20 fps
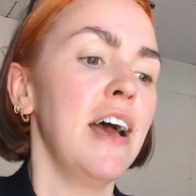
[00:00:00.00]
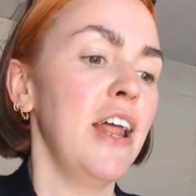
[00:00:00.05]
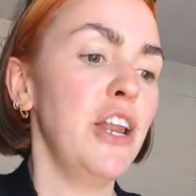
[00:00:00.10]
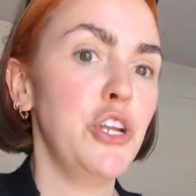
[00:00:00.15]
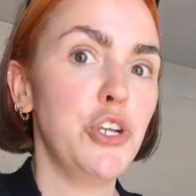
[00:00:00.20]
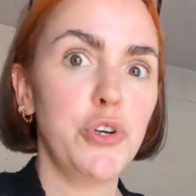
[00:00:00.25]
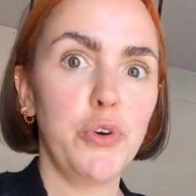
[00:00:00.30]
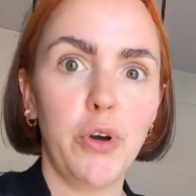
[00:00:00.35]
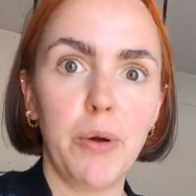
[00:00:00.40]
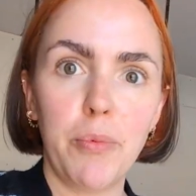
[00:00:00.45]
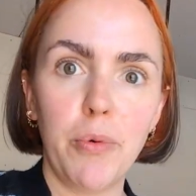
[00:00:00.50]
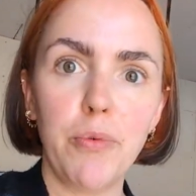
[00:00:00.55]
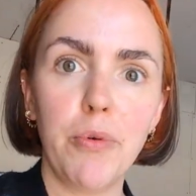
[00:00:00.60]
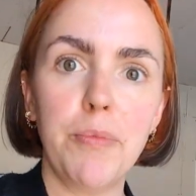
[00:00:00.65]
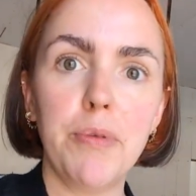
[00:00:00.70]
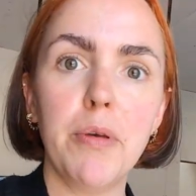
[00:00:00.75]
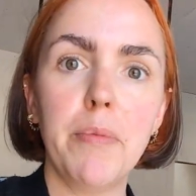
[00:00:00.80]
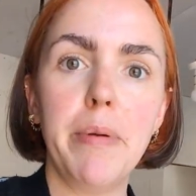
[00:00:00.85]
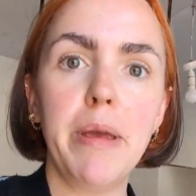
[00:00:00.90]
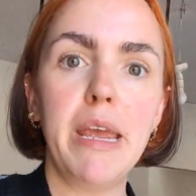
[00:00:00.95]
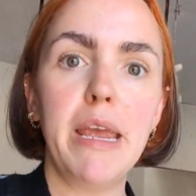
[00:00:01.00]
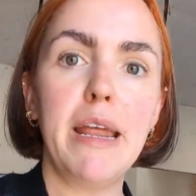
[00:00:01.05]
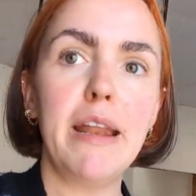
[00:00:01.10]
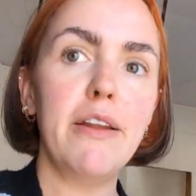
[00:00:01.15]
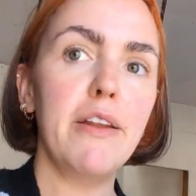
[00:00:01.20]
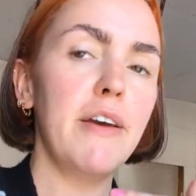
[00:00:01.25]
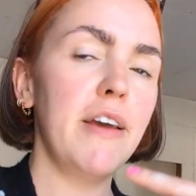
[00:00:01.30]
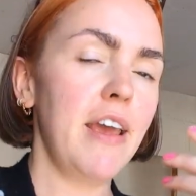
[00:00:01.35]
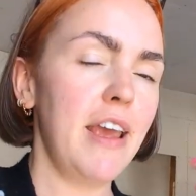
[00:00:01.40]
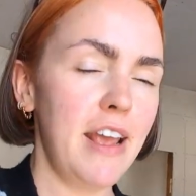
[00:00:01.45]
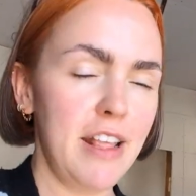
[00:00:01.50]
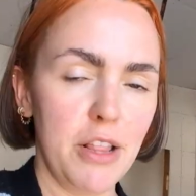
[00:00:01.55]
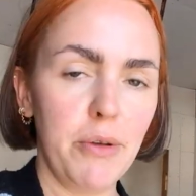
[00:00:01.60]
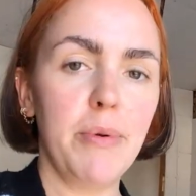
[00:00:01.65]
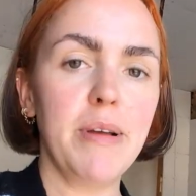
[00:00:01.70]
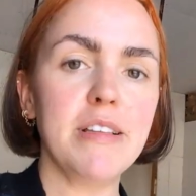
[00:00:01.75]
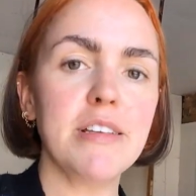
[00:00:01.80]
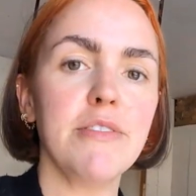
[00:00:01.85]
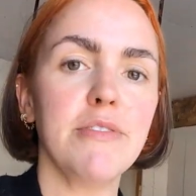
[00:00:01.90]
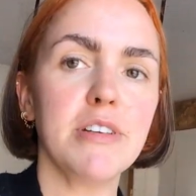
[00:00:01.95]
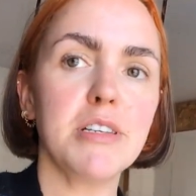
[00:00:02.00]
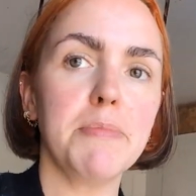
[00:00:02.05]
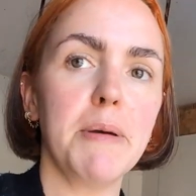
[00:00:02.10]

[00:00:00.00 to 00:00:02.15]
and enjoyable room to be in the winter